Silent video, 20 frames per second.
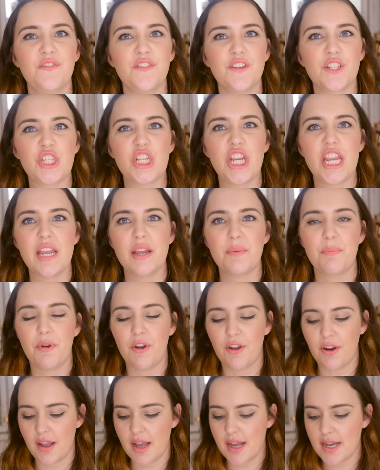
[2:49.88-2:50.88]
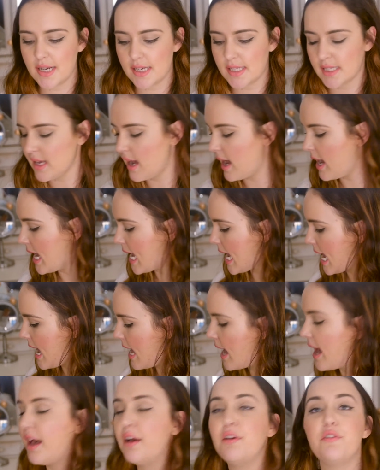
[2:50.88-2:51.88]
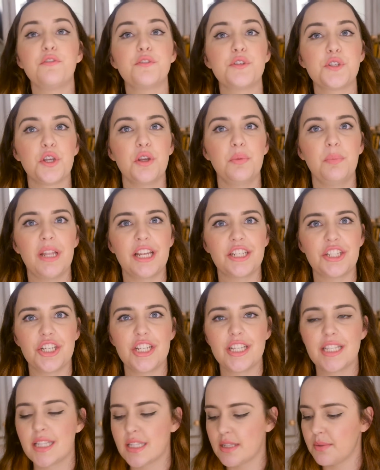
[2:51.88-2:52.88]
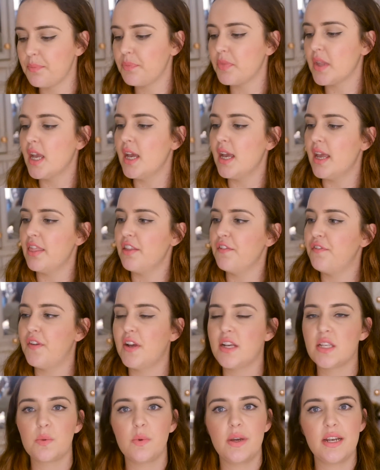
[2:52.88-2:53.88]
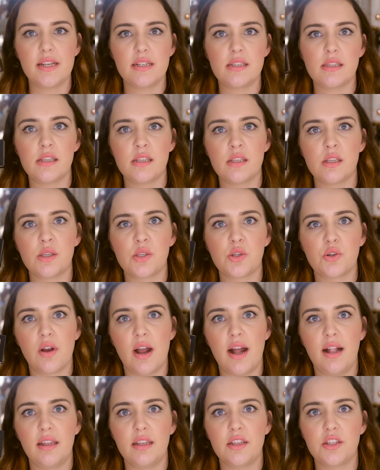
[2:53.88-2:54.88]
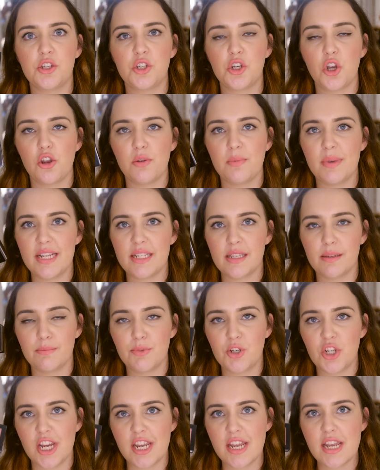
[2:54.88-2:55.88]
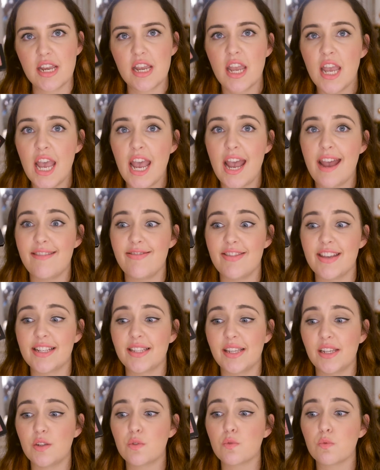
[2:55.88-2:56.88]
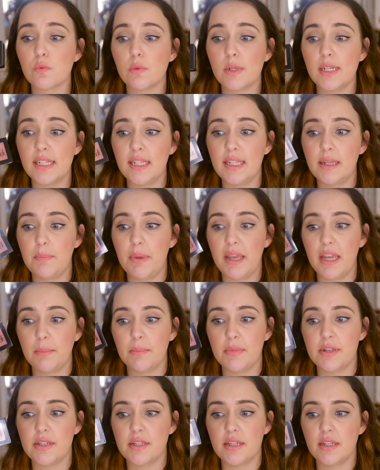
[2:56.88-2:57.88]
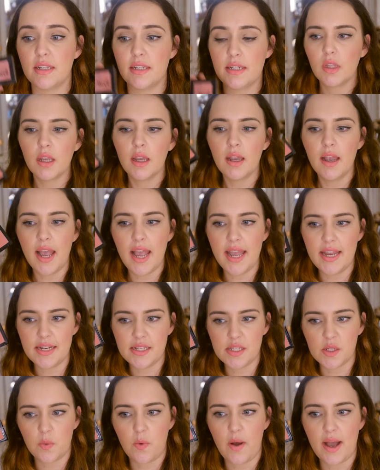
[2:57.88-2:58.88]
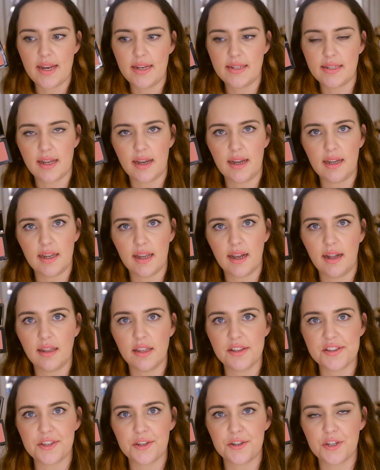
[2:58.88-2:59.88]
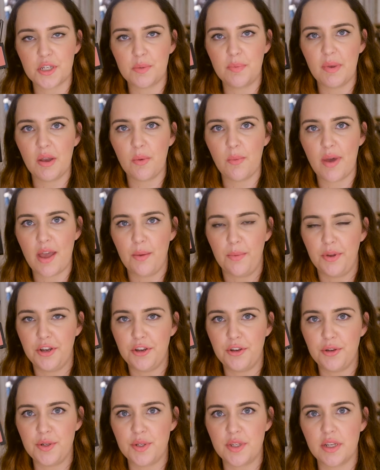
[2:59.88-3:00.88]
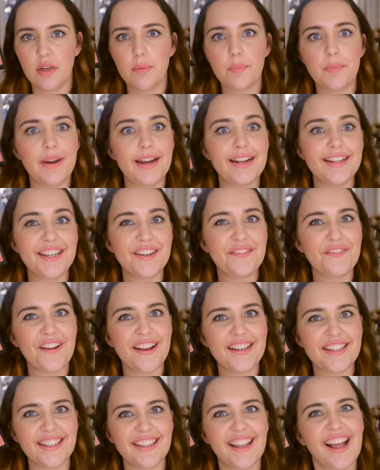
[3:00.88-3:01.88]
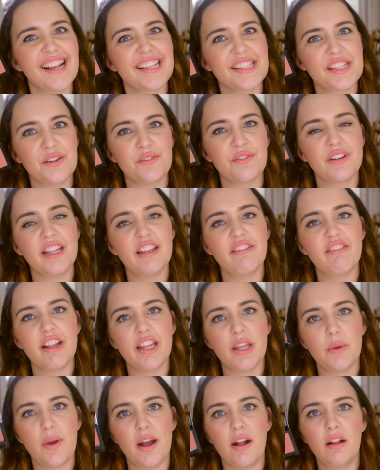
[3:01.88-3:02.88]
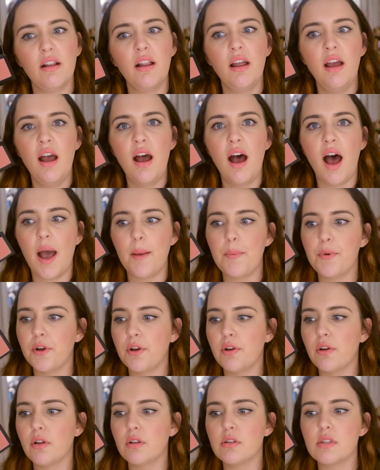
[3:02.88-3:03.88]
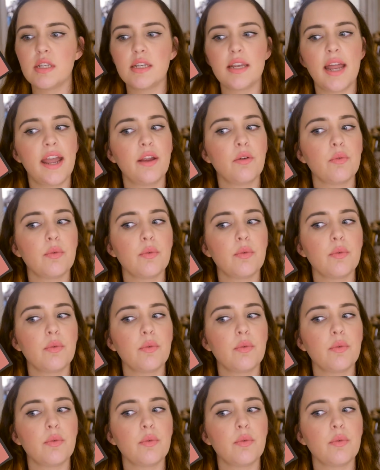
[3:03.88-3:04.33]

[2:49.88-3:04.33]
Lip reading: for cheek products, I have two blushes, and the first one is this Astralis Show Me Some Cheek, and this is really pigmented and it's quite a dark colour, so just be aware when you use it. But I did find it lasted really, really well. I put it on today